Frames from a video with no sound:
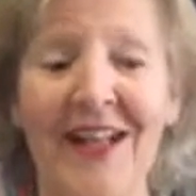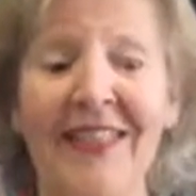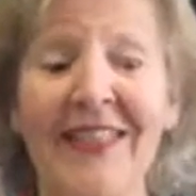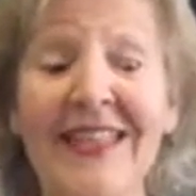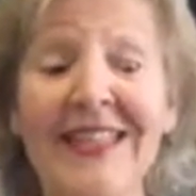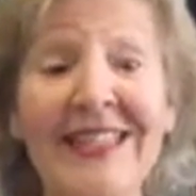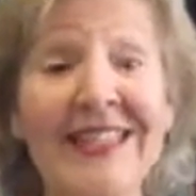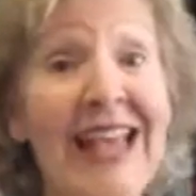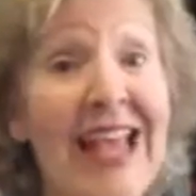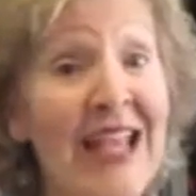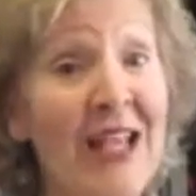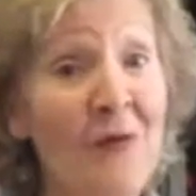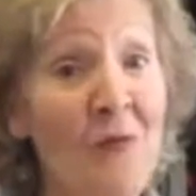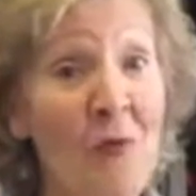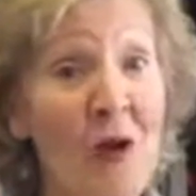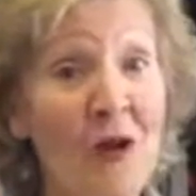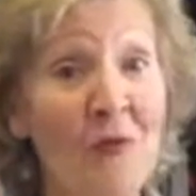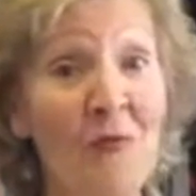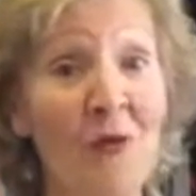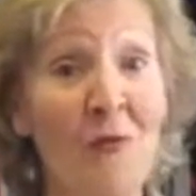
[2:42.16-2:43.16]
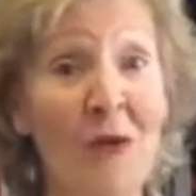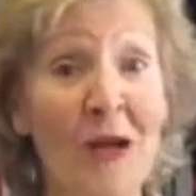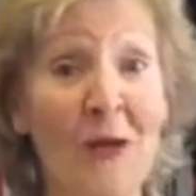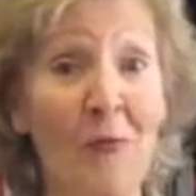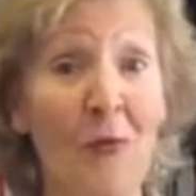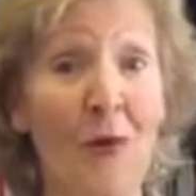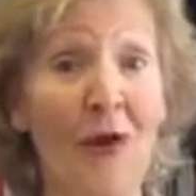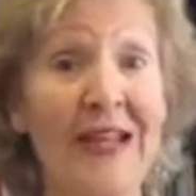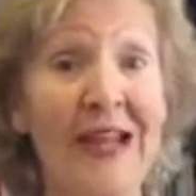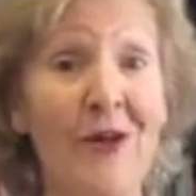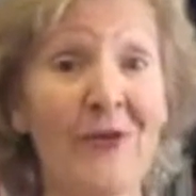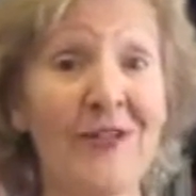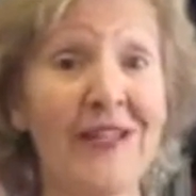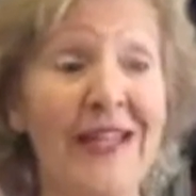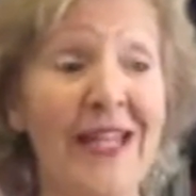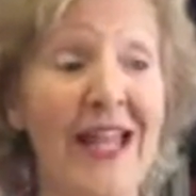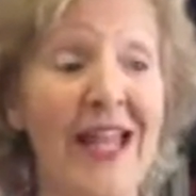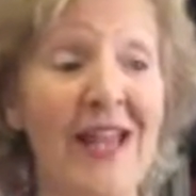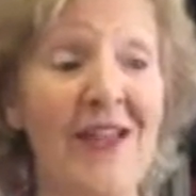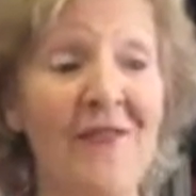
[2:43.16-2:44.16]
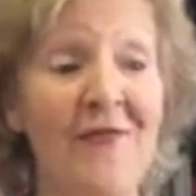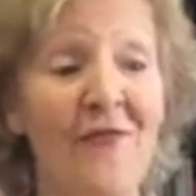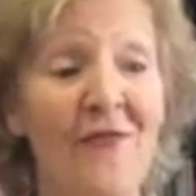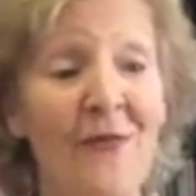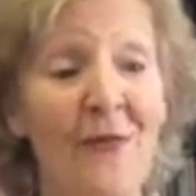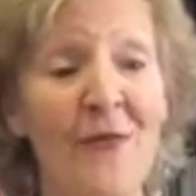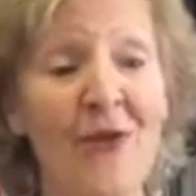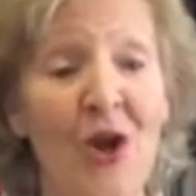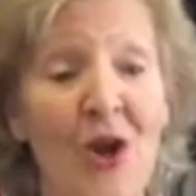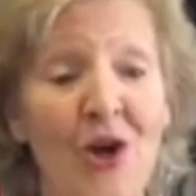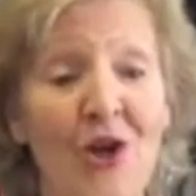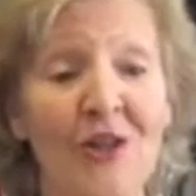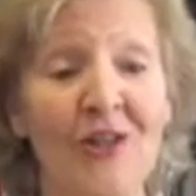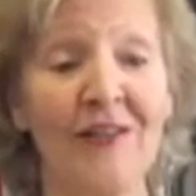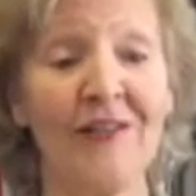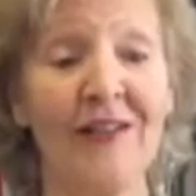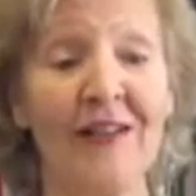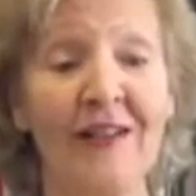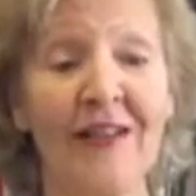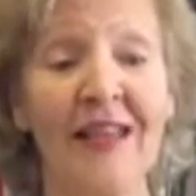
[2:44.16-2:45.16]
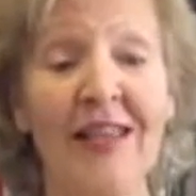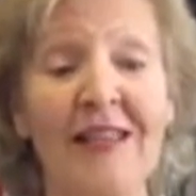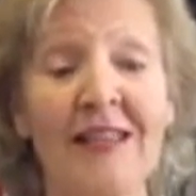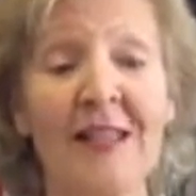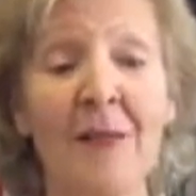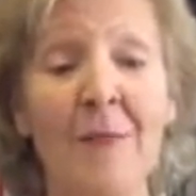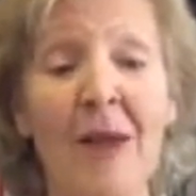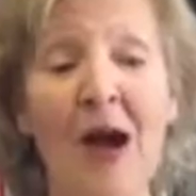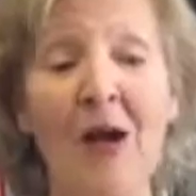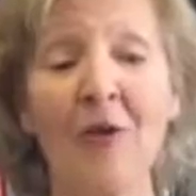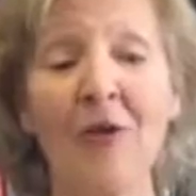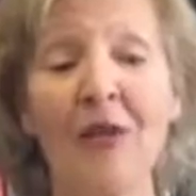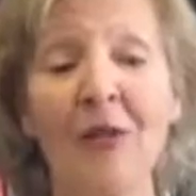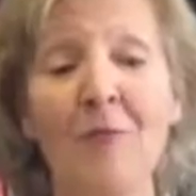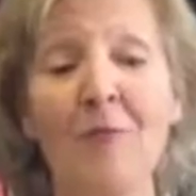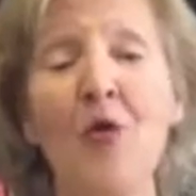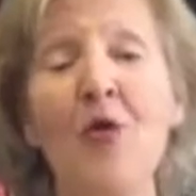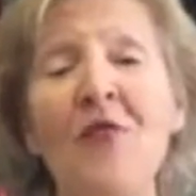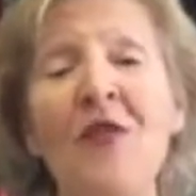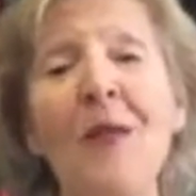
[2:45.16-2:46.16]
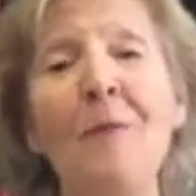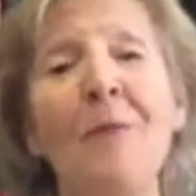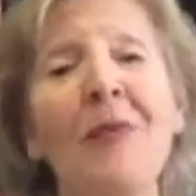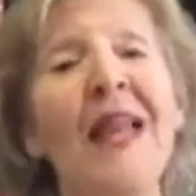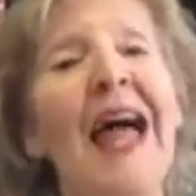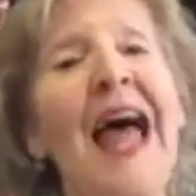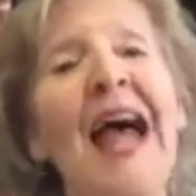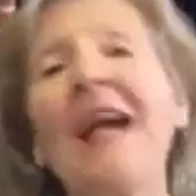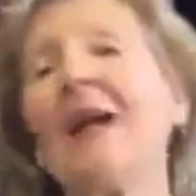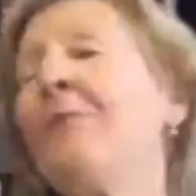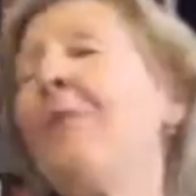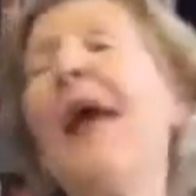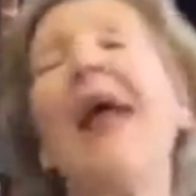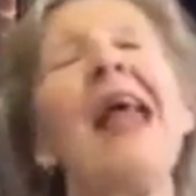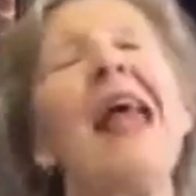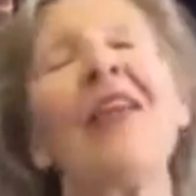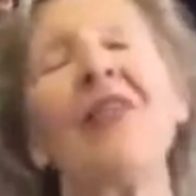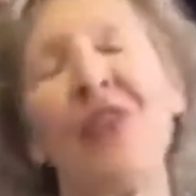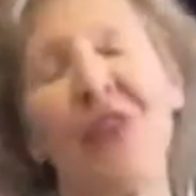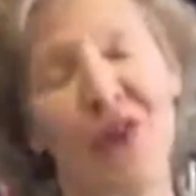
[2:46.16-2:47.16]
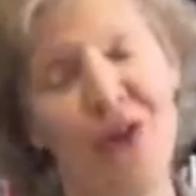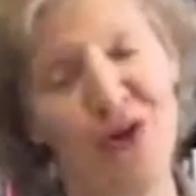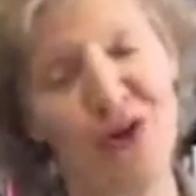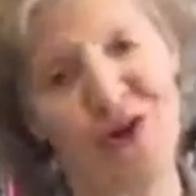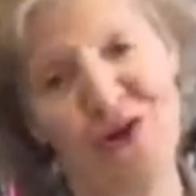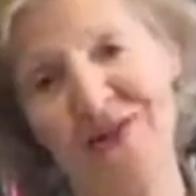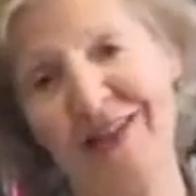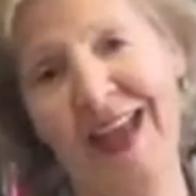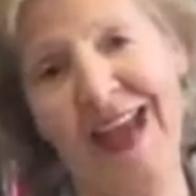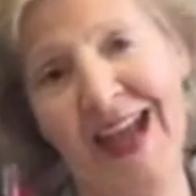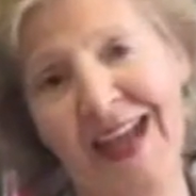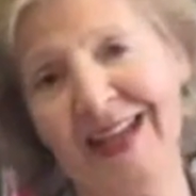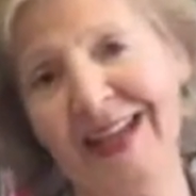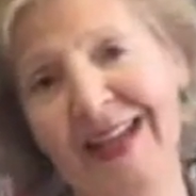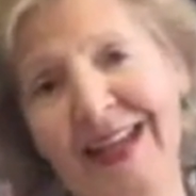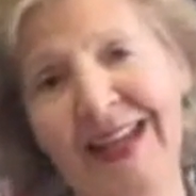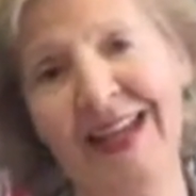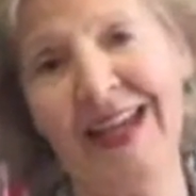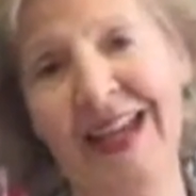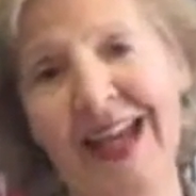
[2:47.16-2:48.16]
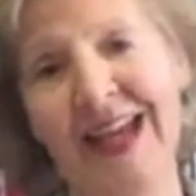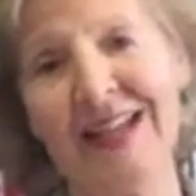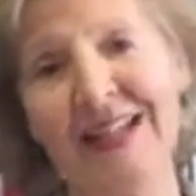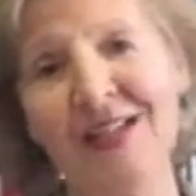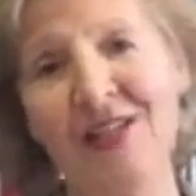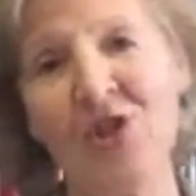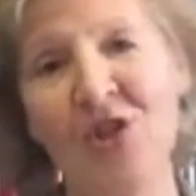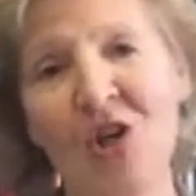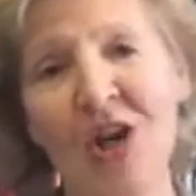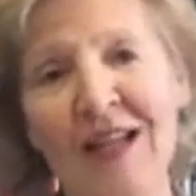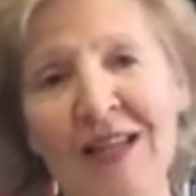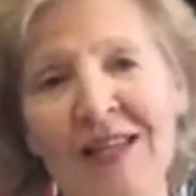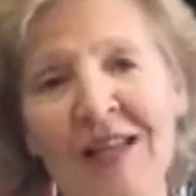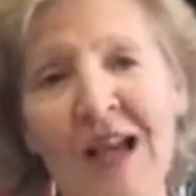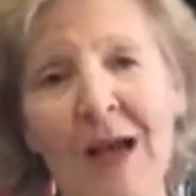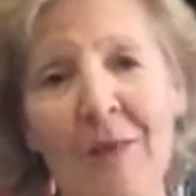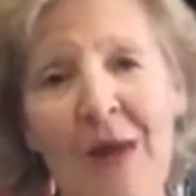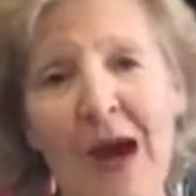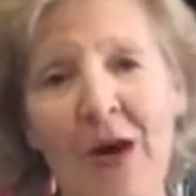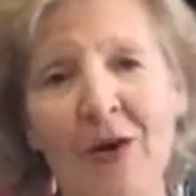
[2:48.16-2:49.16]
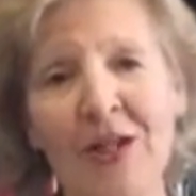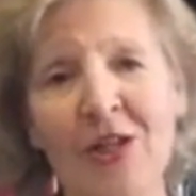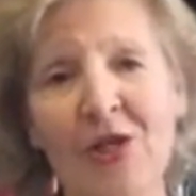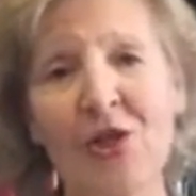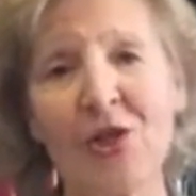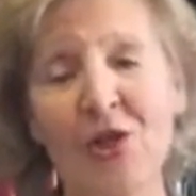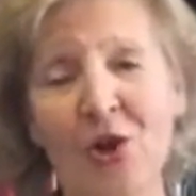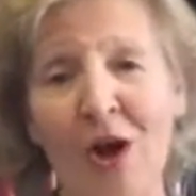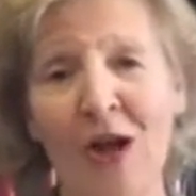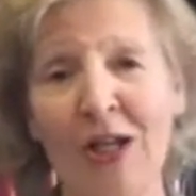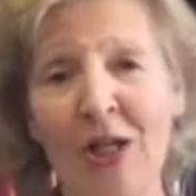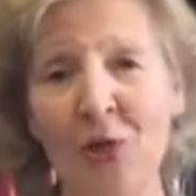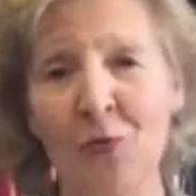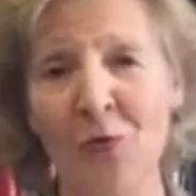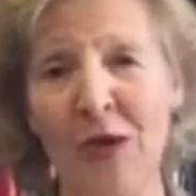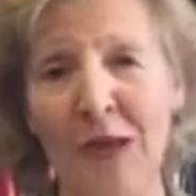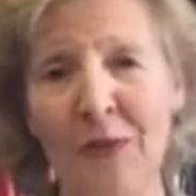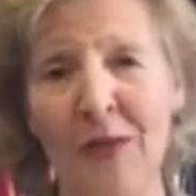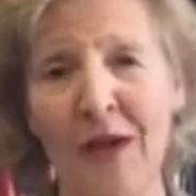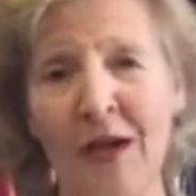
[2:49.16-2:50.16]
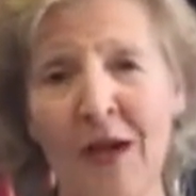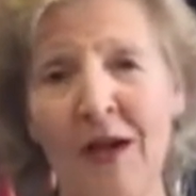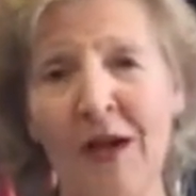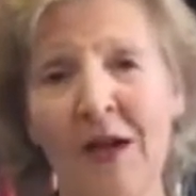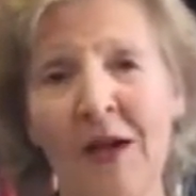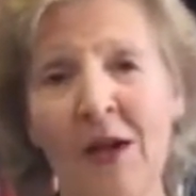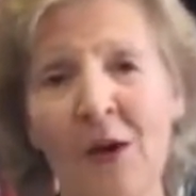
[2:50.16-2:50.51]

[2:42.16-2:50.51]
The second one we want to point out today from the article is about the movie Black Panther that it has just come out in Saudi Arabia